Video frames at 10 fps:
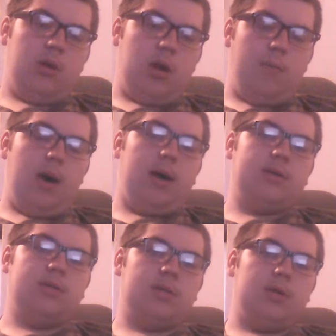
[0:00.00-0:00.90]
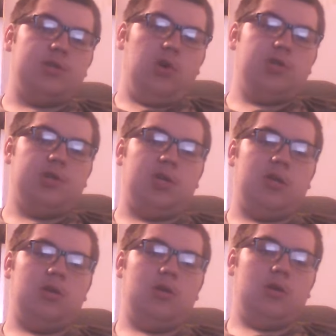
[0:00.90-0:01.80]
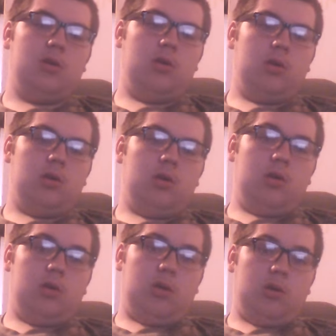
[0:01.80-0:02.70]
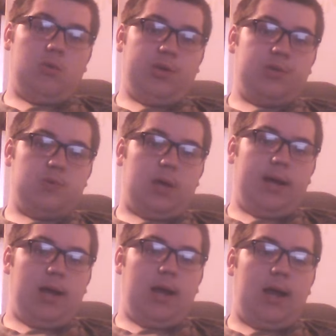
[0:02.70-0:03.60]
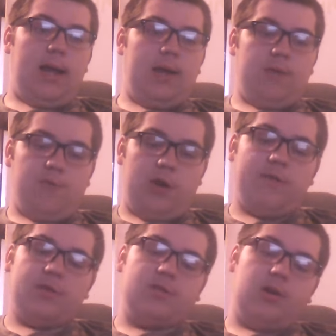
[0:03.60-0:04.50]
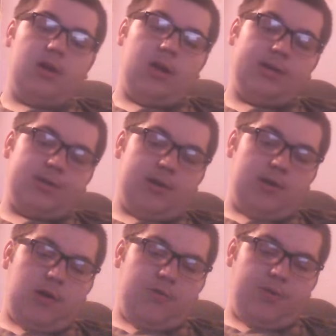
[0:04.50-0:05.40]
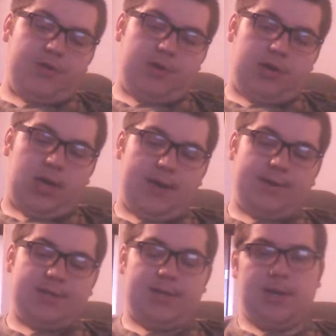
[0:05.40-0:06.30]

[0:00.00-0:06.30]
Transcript: a box, a charger kit, which is what I got. When I first started, I started off with a Kangertech